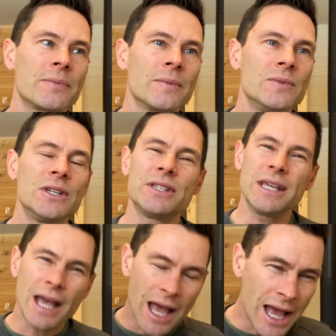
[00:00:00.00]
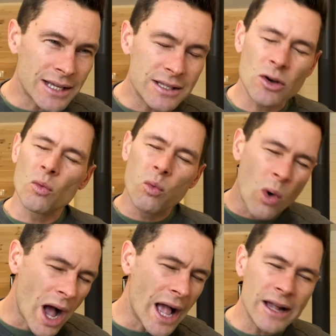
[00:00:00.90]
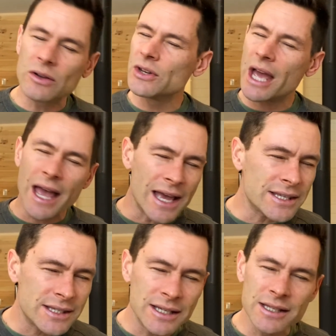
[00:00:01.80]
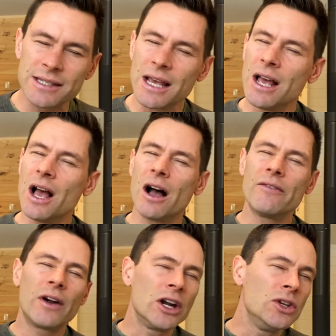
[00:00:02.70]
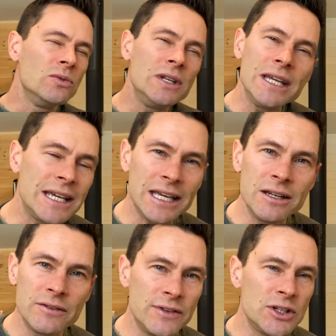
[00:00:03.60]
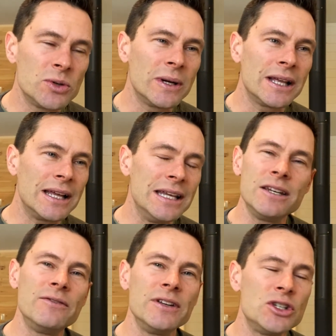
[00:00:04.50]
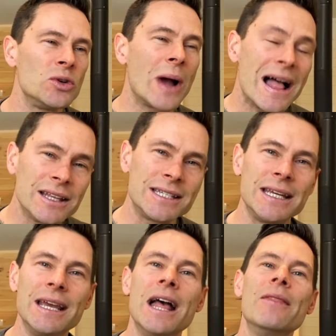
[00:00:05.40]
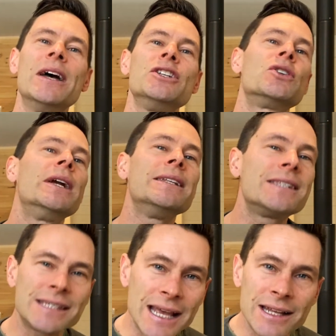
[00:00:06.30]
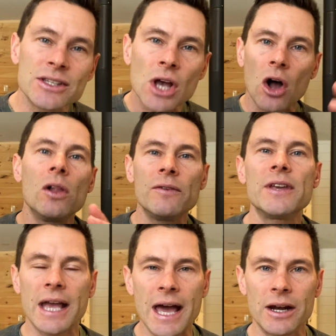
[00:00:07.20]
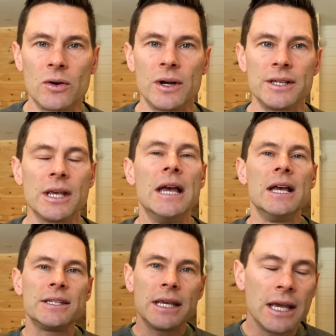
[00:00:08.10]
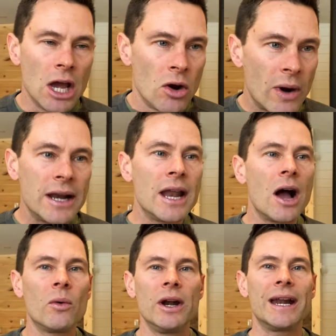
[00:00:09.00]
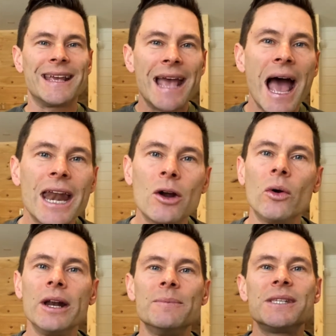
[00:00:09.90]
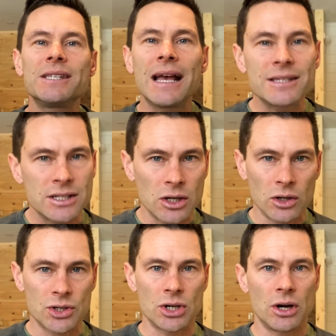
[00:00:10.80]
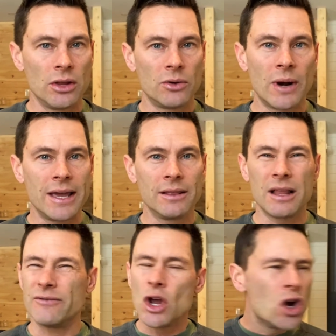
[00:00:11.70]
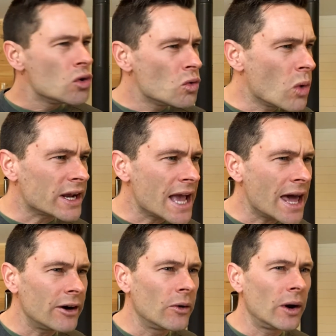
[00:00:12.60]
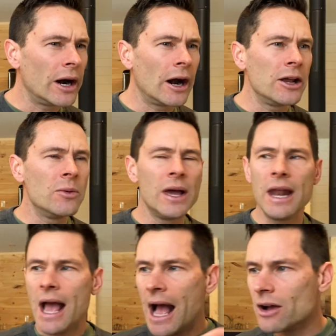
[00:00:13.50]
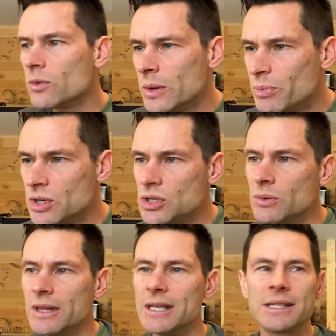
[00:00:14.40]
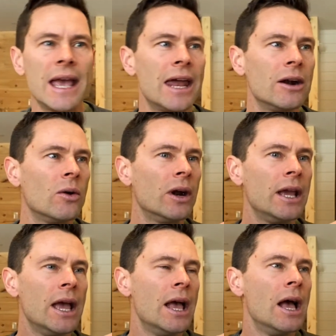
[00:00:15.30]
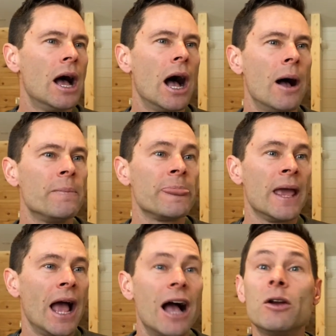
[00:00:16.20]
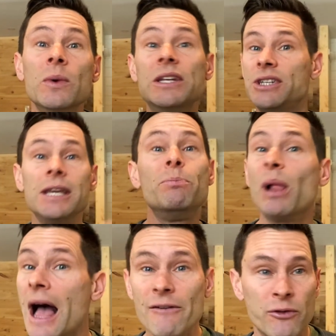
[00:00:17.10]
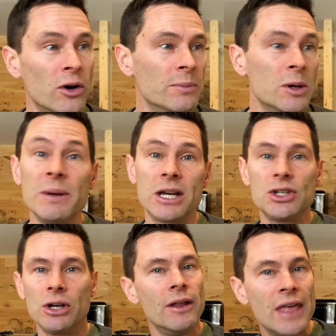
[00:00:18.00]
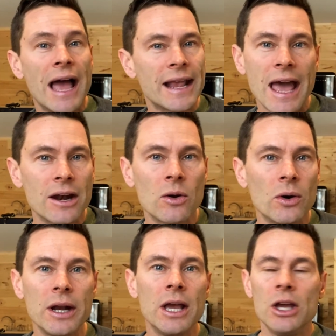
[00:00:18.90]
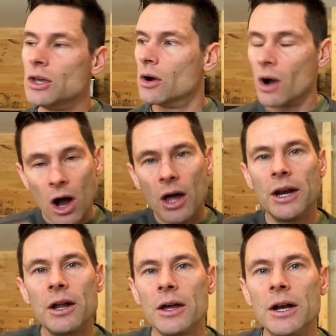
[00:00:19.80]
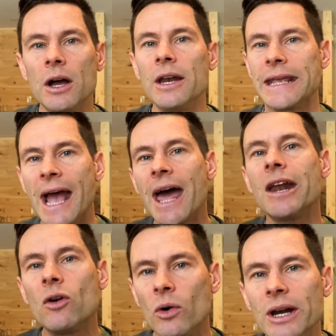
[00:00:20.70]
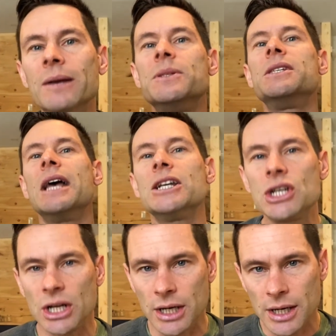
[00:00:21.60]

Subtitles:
Just the wild essence of our unique individuality that transcends all of the categories. See, right now we're in a category-obsessed culture on the right and left. What category are you in? How can we put you in this category? How can we deplatform you because you're in that category? On and on and on. Category obsession.